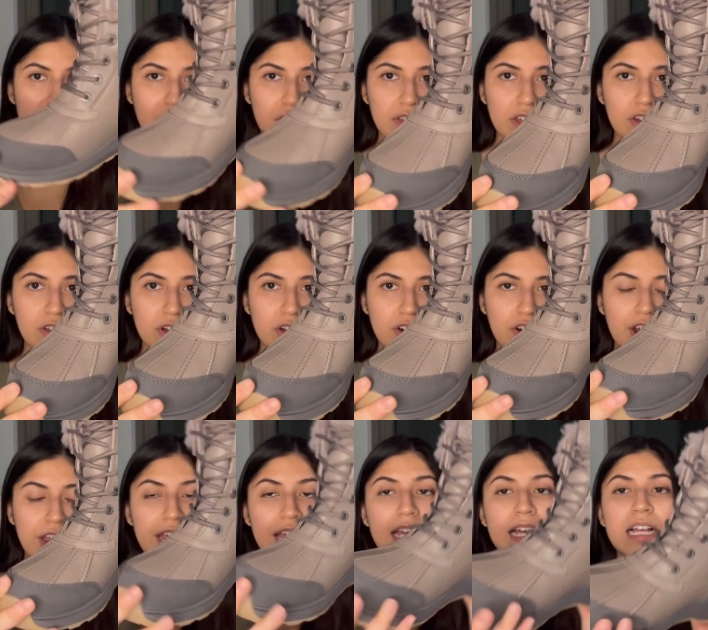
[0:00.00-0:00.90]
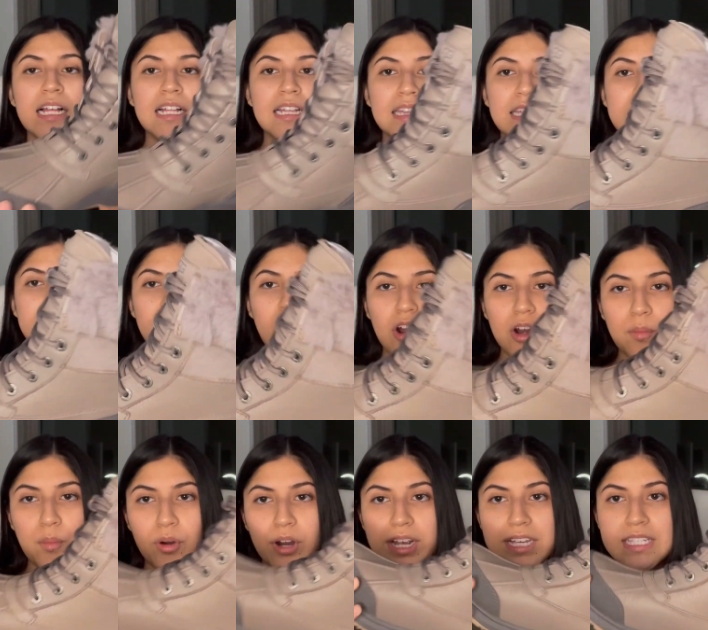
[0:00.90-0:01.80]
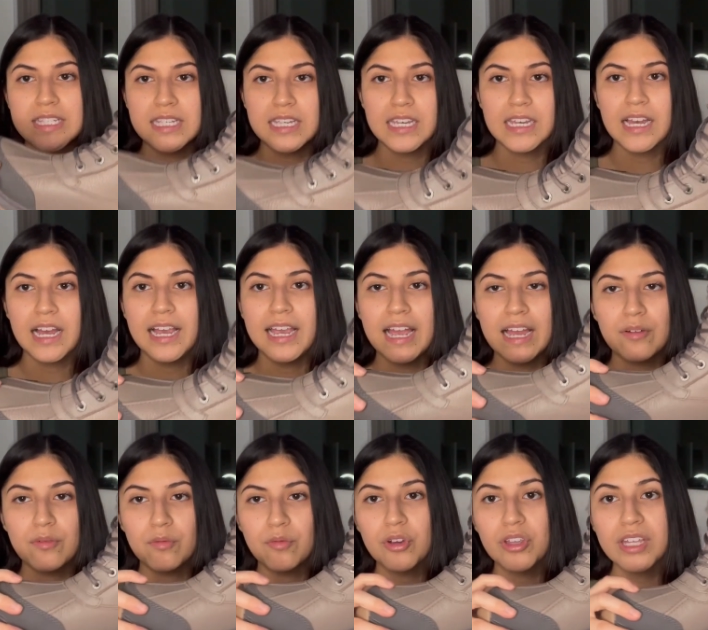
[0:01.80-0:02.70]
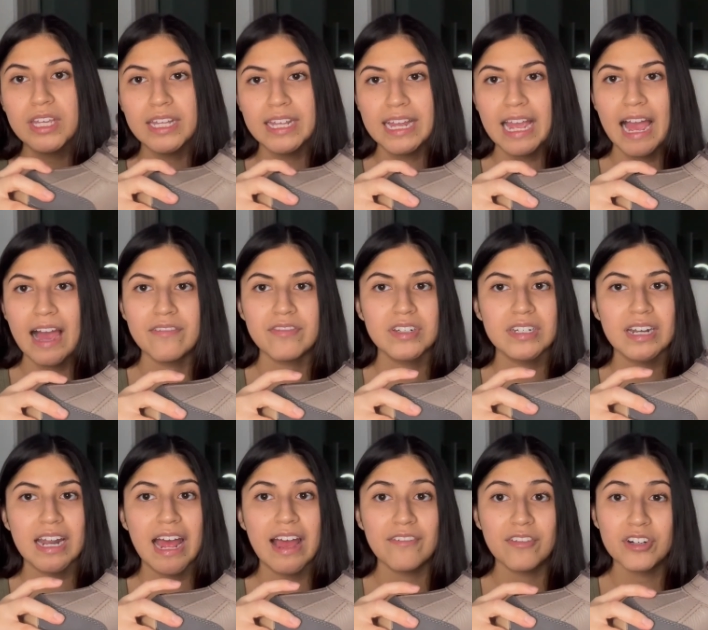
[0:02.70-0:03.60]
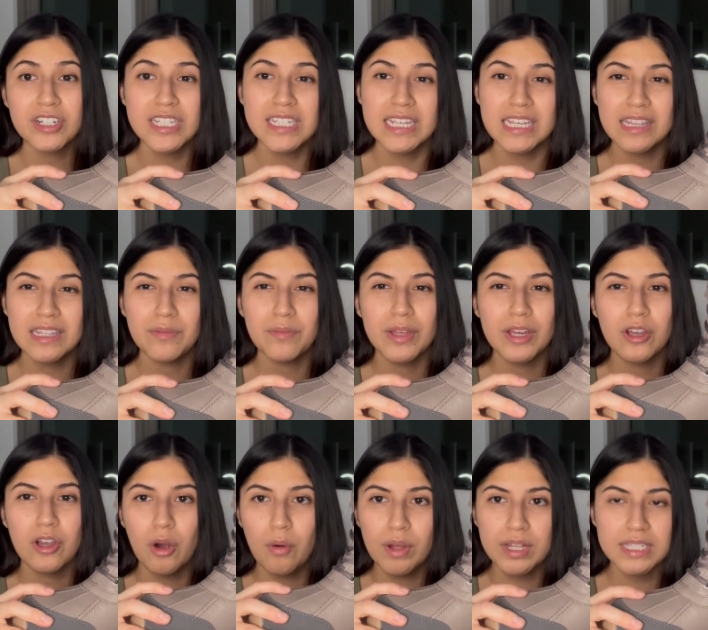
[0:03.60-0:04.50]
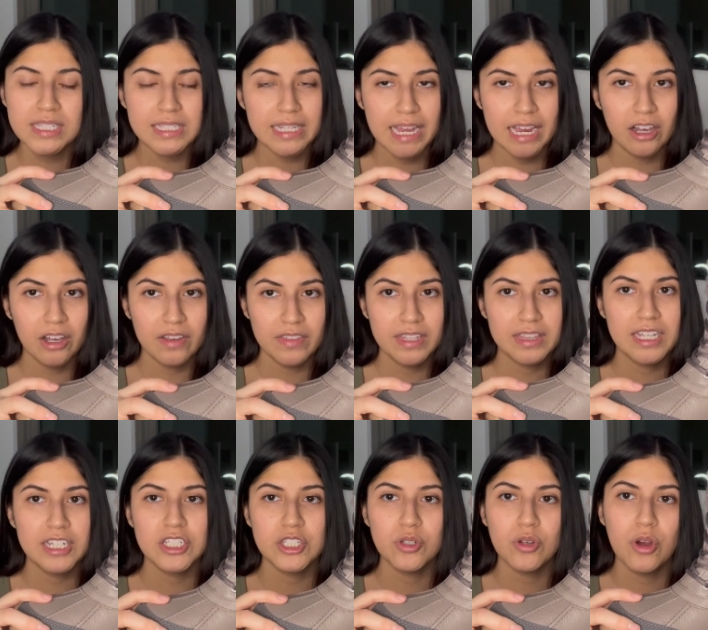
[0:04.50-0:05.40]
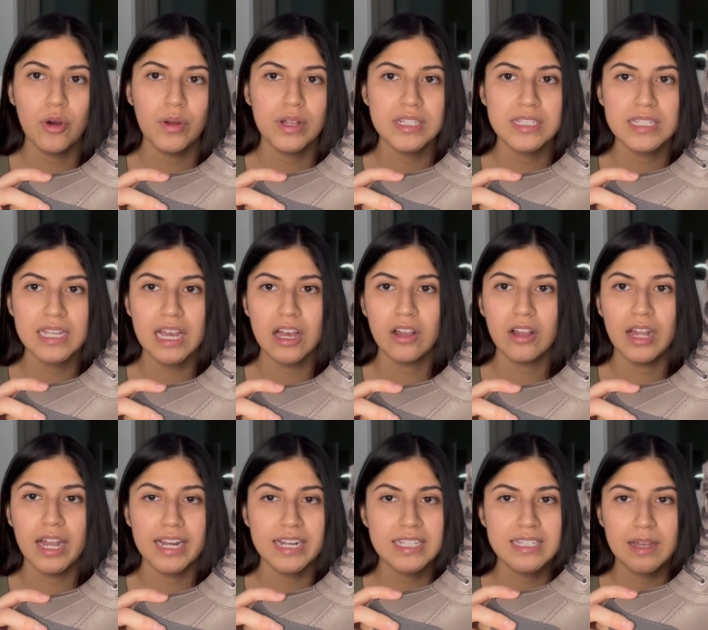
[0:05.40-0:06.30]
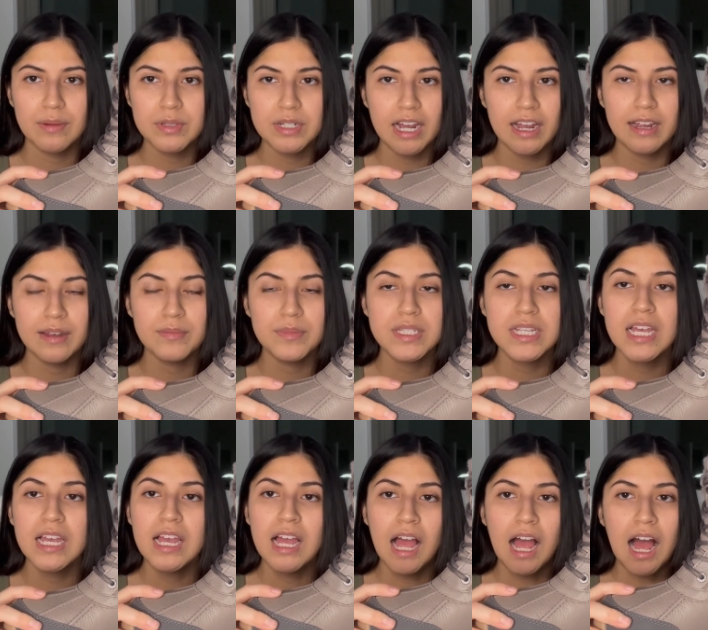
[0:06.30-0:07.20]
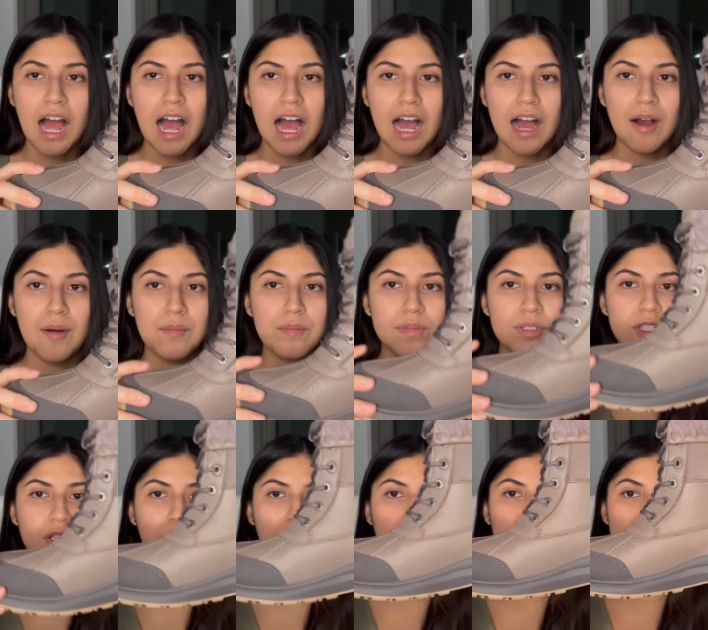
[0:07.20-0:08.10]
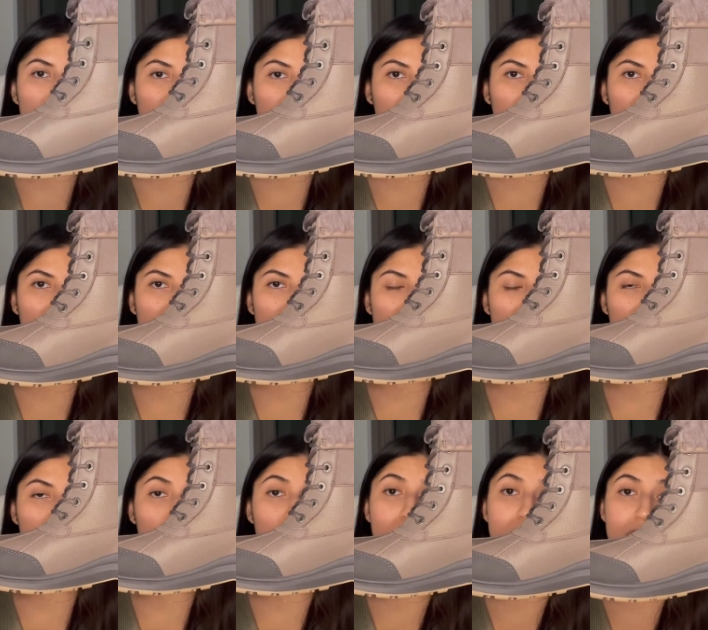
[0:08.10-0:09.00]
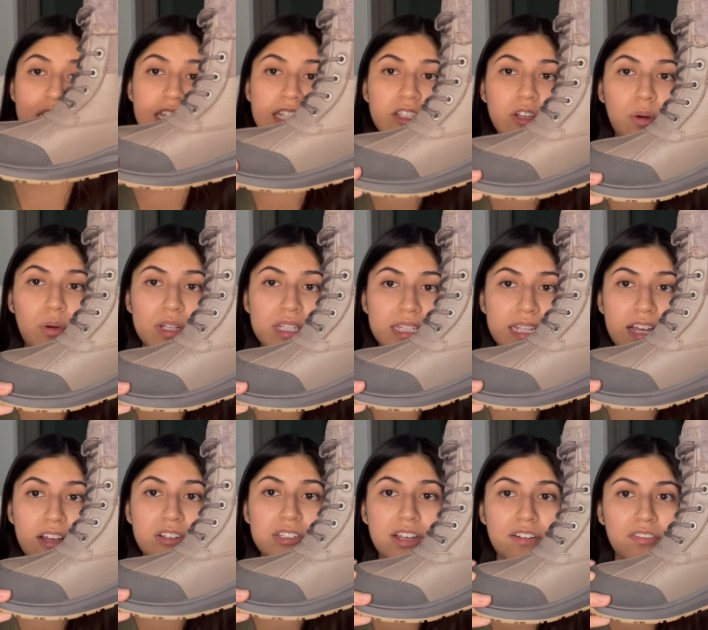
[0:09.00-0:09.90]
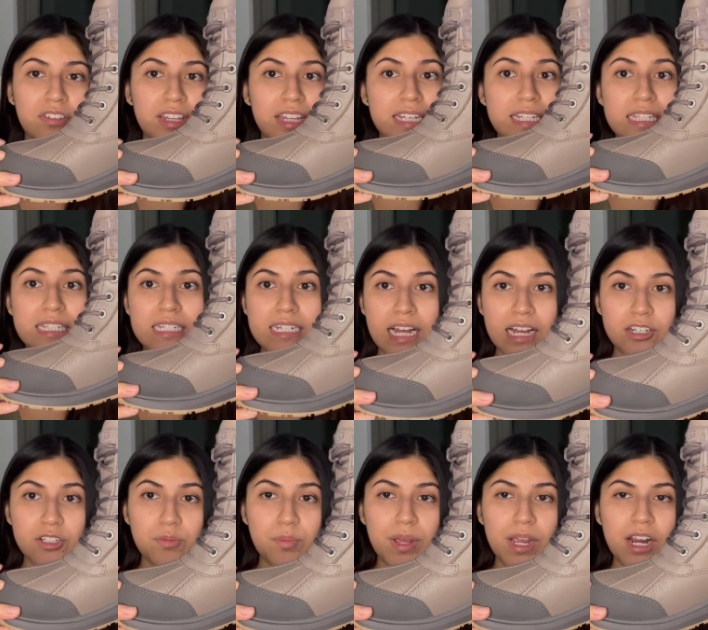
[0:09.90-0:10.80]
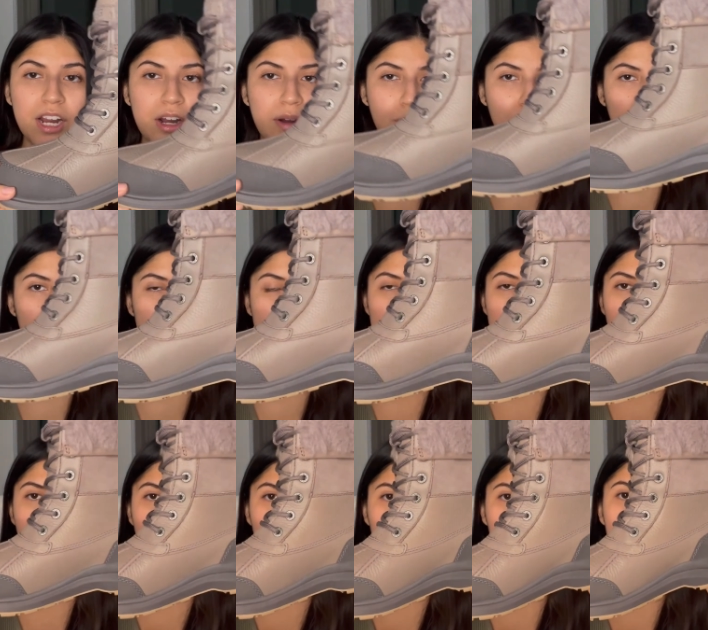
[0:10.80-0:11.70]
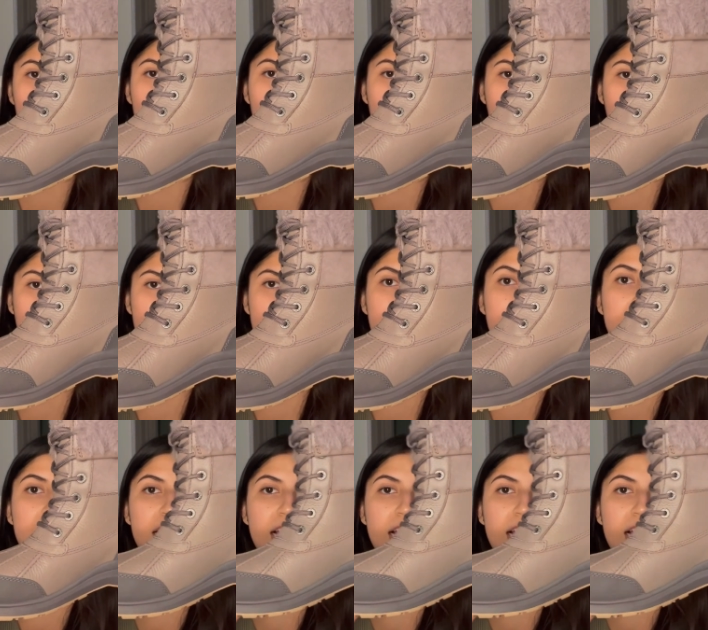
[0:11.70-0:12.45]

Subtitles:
They look great. These are pricey. I really like haven't ever seen them like go on sale. I think they do go on sale like sometimes. So I would definitely like, if you see these go on sale, definitely like snatch a pair. But these are really great.